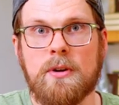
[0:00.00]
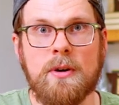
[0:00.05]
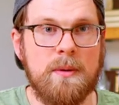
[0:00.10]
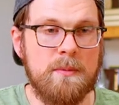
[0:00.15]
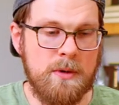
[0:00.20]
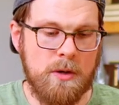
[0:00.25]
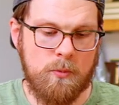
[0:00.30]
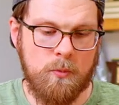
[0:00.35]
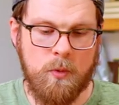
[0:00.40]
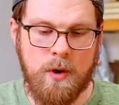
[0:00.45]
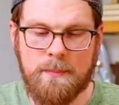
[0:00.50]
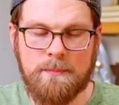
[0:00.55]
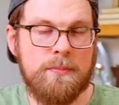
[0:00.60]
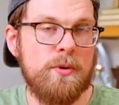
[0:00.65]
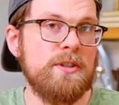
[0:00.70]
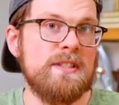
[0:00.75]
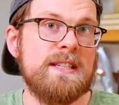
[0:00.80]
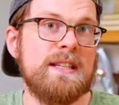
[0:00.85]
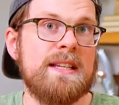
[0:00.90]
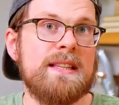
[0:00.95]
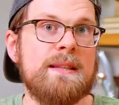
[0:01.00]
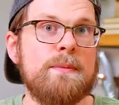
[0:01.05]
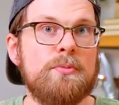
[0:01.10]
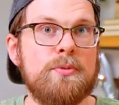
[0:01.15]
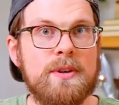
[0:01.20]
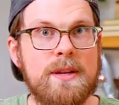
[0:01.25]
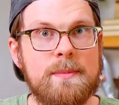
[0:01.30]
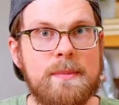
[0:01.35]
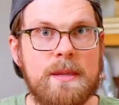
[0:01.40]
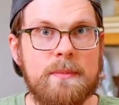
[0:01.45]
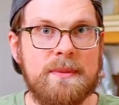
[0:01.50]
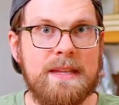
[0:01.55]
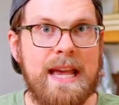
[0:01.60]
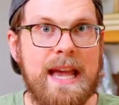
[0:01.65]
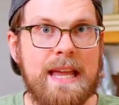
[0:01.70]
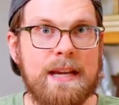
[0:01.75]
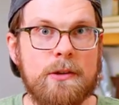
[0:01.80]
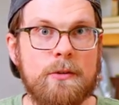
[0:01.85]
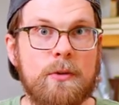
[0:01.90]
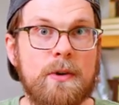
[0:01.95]
or what puts it in the premium
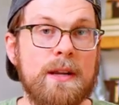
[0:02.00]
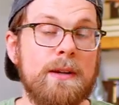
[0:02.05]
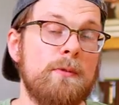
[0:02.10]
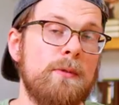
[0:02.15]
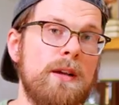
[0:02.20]
category?